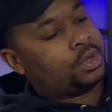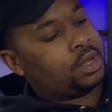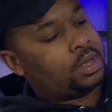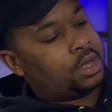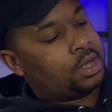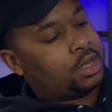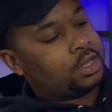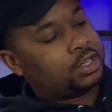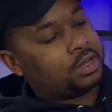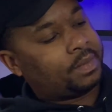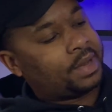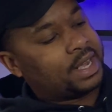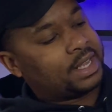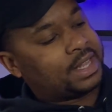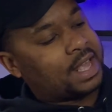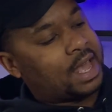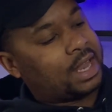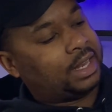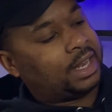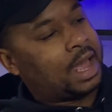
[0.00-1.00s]
Something like
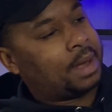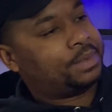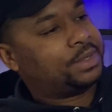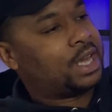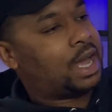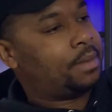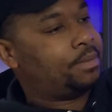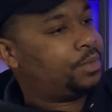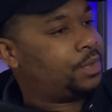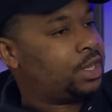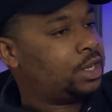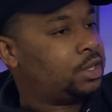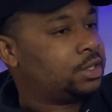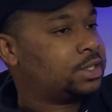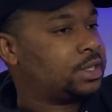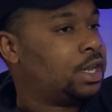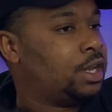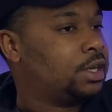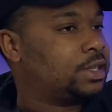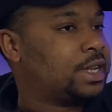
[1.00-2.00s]
that, laptop. It
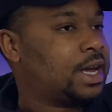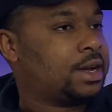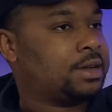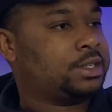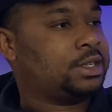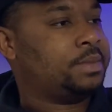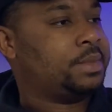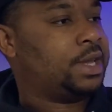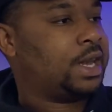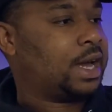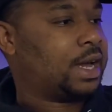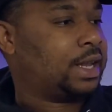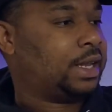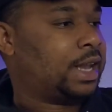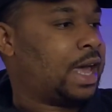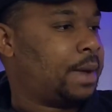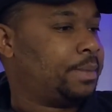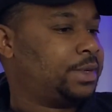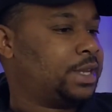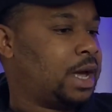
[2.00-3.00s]
looks like to me like a
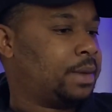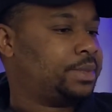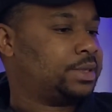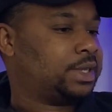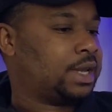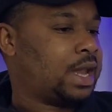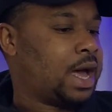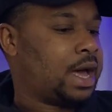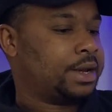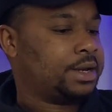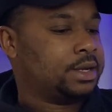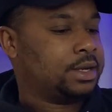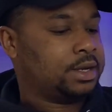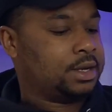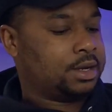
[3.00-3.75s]
laptop slot.